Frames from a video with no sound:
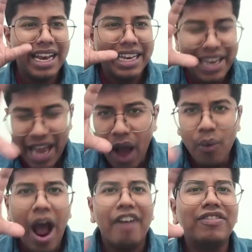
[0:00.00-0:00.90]
Now,
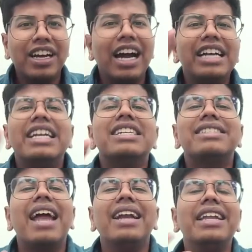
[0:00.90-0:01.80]
after
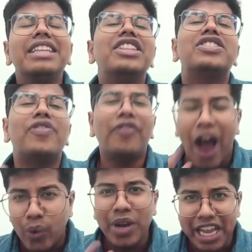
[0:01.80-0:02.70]
understanding this
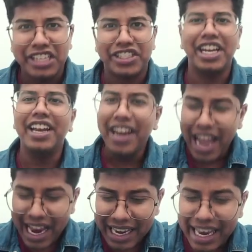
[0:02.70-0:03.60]
foundation,
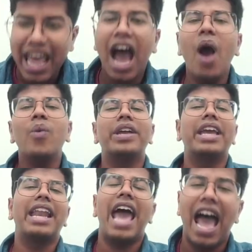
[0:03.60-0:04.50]
now we
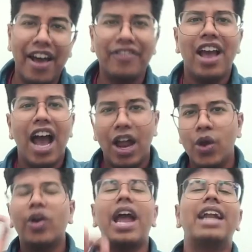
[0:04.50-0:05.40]
can have a
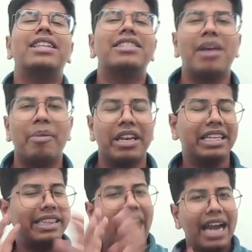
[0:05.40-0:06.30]
look at the summary.
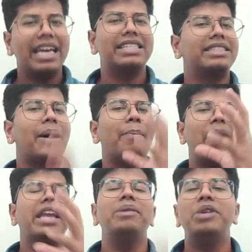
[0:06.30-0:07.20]
That is the
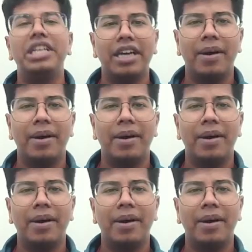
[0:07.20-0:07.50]
perimeter.